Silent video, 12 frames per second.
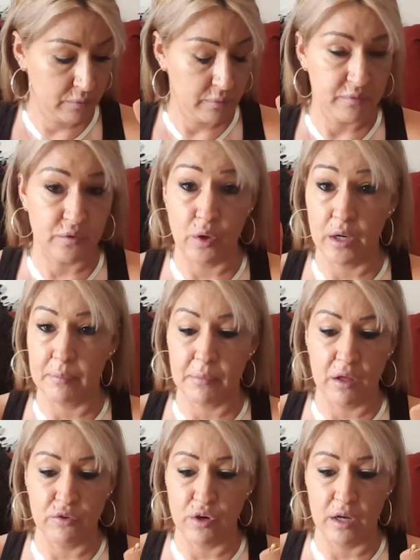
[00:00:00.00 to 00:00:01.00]
Sorry, I'm
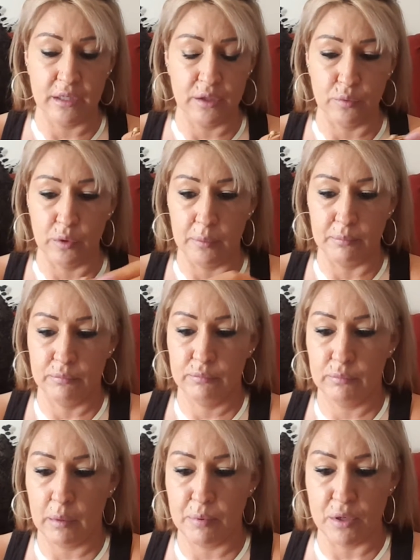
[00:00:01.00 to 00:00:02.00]
not trying to interrupt
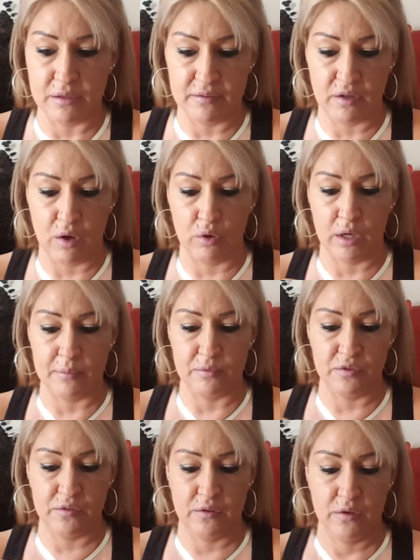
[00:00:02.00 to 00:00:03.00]
my Prince talk. I'm
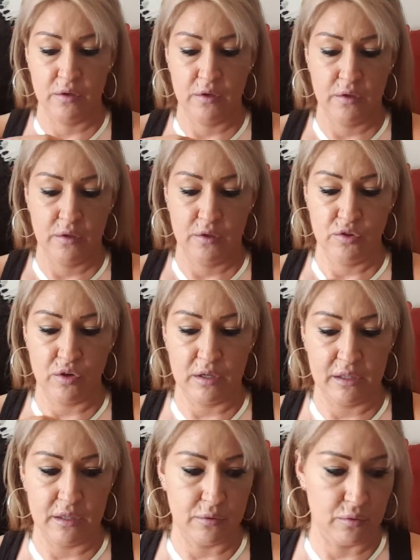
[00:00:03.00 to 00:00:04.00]
just trying to
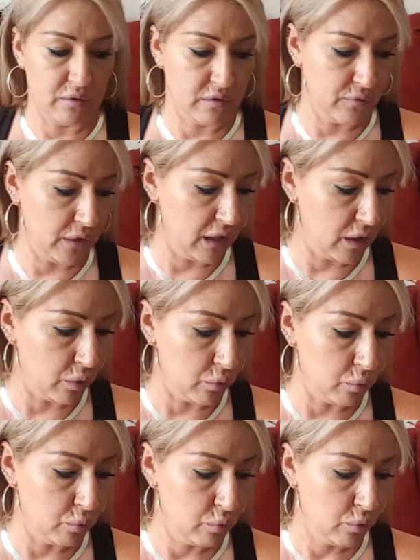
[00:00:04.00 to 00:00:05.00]
get through this
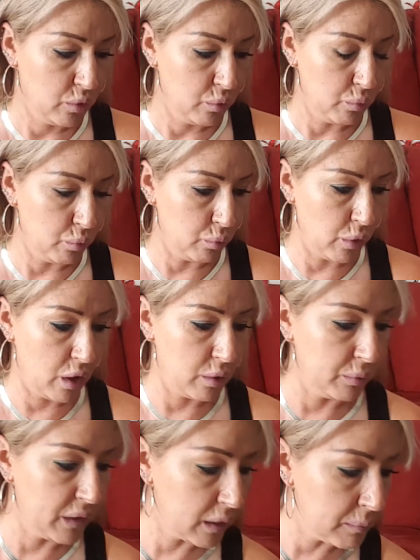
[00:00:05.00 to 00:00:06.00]
video
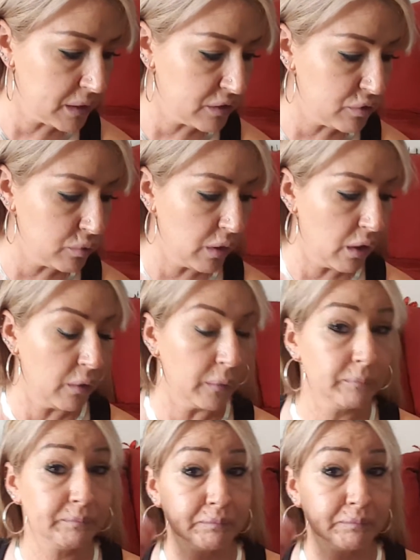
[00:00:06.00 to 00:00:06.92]
without it being too long.